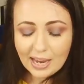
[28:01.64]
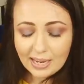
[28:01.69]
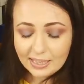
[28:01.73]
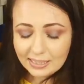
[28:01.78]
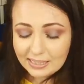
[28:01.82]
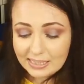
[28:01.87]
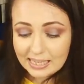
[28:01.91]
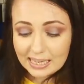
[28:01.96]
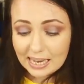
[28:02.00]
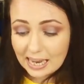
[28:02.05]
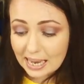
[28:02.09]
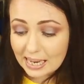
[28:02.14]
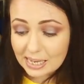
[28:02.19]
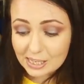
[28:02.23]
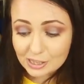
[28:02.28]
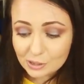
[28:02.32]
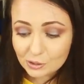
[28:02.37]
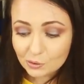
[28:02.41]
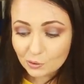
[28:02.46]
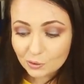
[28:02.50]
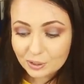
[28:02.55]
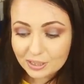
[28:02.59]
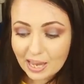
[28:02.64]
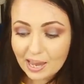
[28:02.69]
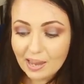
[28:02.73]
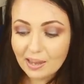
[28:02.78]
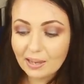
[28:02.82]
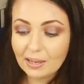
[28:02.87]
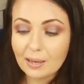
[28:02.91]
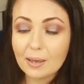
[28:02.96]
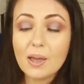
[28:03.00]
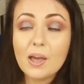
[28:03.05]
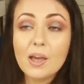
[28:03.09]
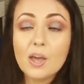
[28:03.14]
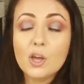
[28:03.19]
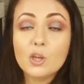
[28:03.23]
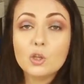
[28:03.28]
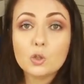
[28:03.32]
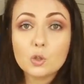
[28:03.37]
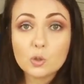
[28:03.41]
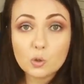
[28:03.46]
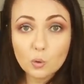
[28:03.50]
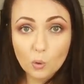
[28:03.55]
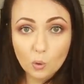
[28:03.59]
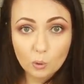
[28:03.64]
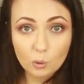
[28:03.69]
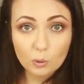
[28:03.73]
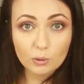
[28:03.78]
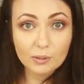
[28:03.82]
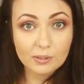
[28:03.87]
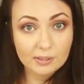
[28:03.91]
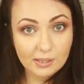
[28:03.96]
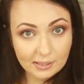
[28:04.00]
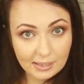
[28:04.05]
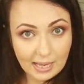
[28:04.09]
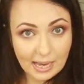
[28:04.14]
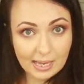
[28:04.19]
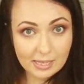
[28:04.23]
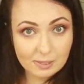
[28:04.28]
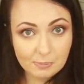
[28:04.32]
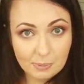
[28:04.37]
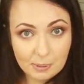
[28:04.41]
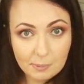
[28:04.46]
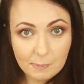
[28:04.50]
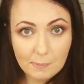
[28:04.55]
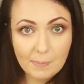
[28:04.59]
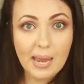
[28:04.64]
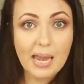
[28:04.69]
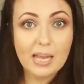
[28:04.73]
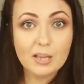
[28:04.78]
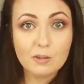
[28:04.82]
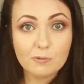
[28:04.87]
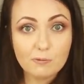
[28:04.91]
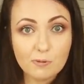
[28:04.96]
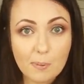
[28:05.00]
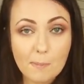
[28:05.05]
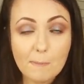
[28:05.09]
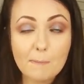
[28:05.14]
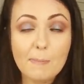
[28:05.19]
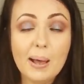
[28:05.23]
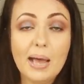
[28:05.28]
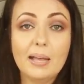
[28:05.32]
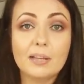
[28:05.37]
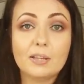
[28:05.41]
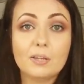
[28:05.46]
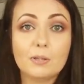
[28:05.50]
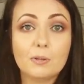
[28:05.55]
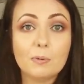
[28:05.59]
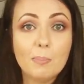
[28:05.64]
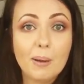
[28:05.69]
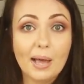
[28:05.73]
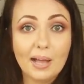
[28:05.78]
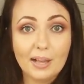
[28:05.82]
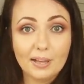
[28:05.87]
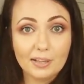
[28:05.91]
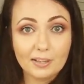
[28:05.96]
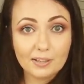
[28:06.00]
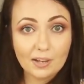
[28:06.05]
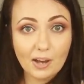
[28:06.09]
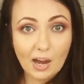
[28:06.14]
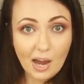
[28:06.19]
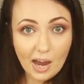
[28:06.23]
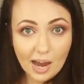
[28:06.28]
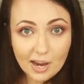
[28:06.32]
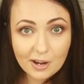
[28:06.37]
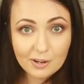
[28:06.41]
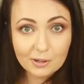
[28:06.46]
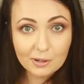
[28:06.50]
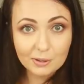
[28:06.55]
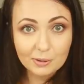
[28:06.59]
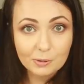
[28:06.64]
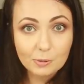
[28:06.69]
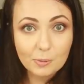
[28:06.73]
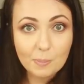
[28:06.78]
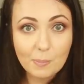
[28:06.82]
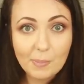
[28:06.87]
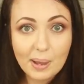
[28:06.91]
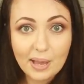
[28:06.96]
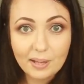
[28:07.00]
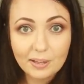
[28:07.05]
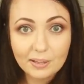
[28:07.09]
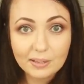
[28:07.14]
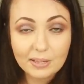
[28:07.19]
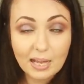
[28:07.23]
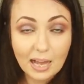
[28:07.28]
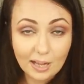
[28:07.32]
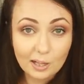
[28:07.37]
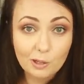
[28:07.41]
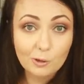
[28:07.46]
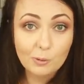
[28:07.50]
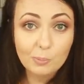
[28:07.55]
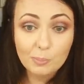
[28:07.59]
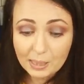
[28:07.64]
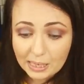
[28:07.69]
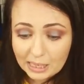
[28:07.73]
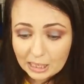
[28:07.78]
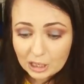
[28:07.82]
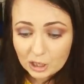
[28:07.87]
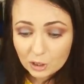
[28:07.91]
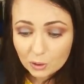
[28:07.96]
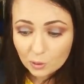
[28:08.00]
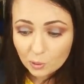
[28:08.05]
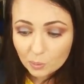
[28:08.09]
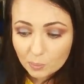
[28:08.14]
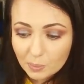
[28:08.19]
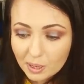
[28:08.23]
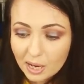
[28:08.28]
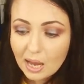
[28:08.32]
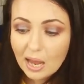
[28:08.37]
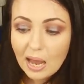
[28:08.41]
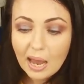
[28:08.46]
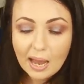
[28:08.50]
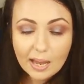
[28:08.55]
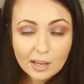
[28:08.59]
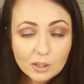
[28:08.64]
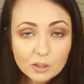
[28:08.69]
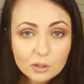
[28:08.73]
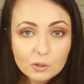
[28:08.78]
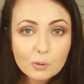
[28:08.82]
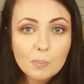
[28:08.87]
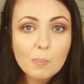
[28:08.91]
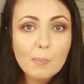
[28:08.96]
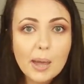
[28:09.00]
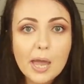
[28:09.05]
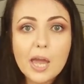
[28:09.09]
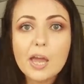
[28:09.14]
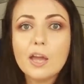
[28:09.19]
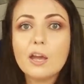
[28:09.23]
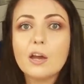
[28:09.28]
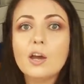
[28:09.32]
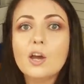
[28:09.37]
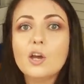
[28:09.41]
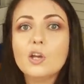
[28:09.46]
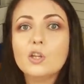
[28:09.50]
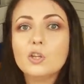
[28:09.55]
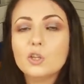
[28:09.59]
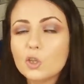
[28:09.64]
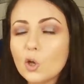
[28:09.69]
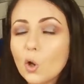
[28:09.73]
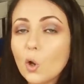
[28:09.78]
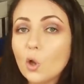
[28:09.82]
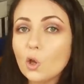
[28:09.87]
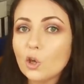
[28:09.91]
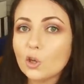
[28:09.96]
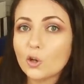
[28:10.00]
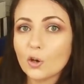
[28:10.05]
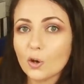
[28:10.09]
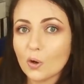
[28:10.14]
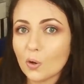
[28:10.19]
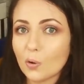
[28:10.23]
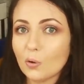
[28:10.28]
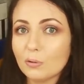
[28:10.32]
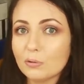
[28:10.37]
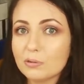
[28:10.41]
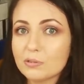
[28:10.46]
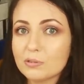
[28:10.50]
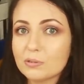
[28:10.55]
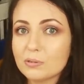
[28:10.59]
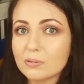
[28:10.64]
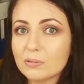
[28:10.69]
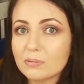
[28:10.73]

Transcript: idea is to take a tool that has been made for me to melt iron, to melt aluminium and to make doll curls.